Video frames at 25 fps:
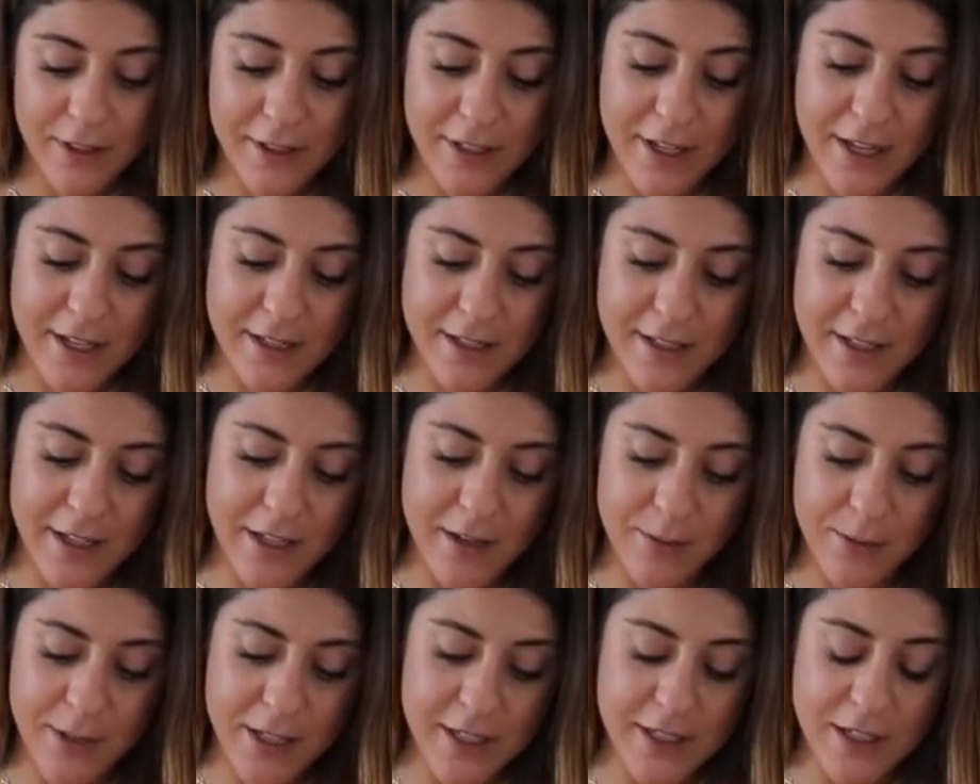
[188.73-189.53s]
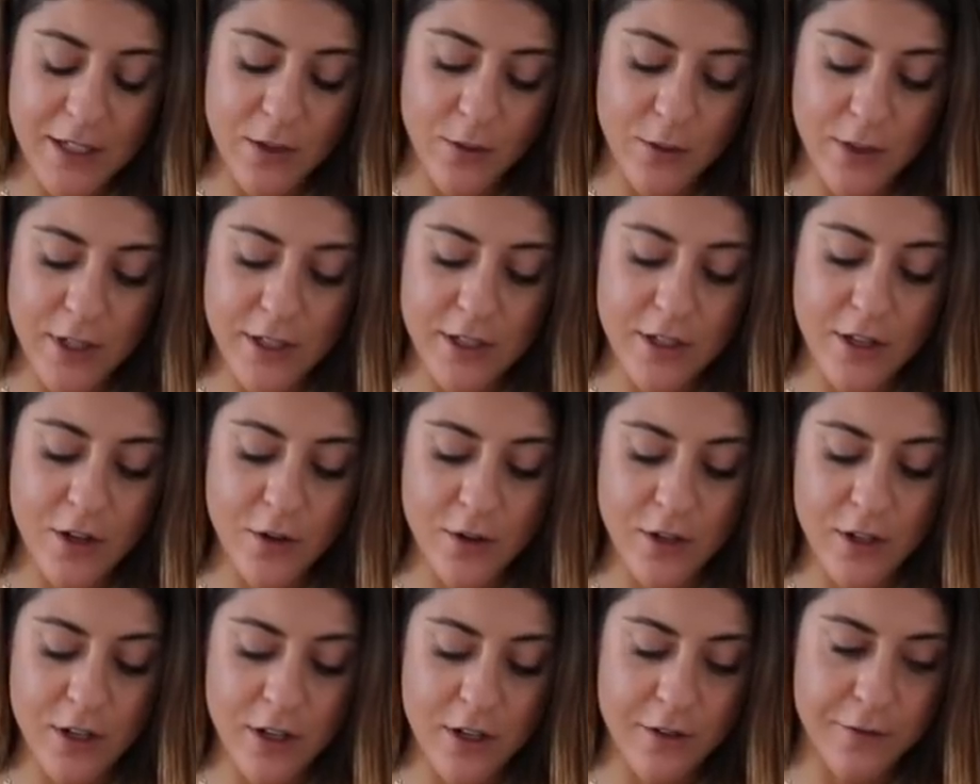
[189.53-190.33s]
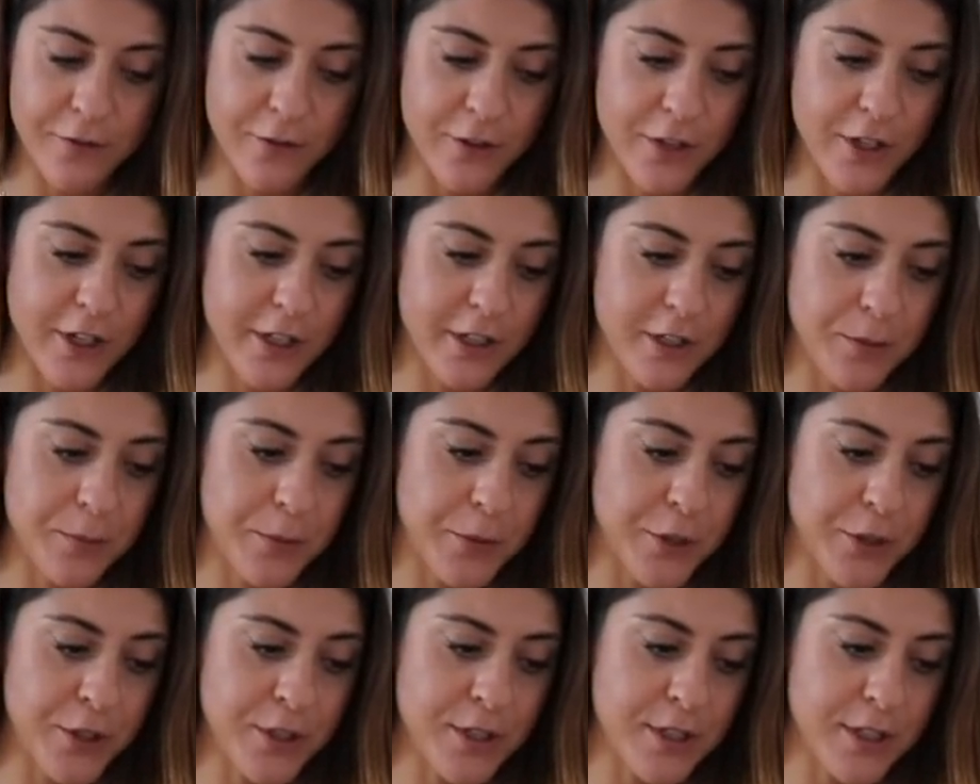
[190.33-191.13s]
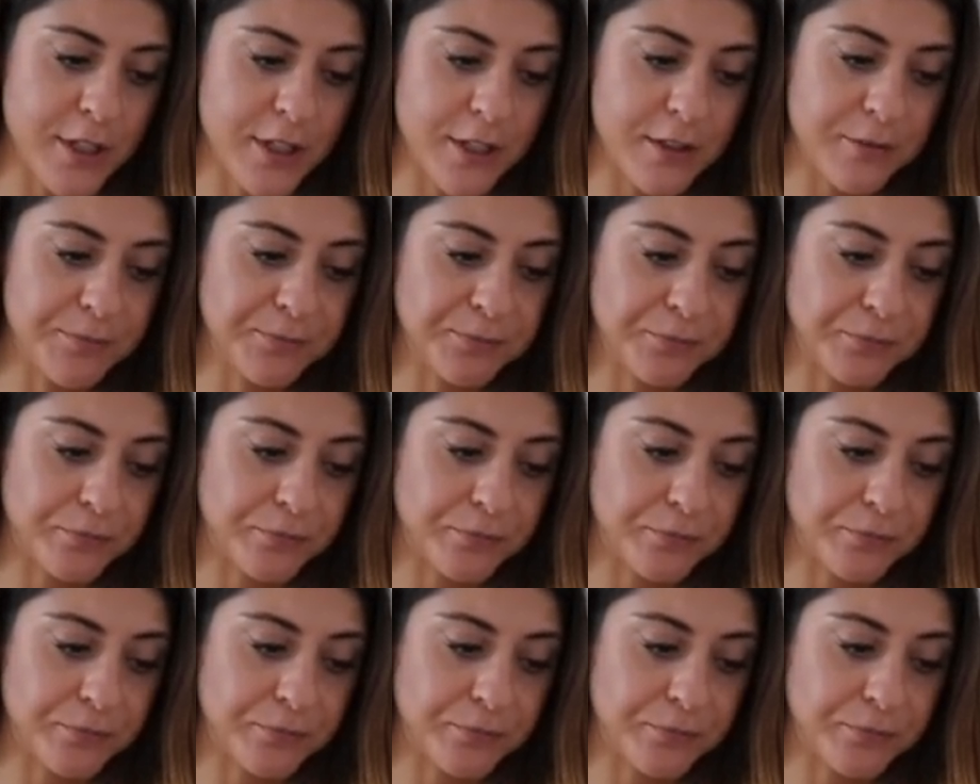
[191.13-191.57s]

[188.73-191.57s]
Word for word: That's deep. Let's see what is going on for the other person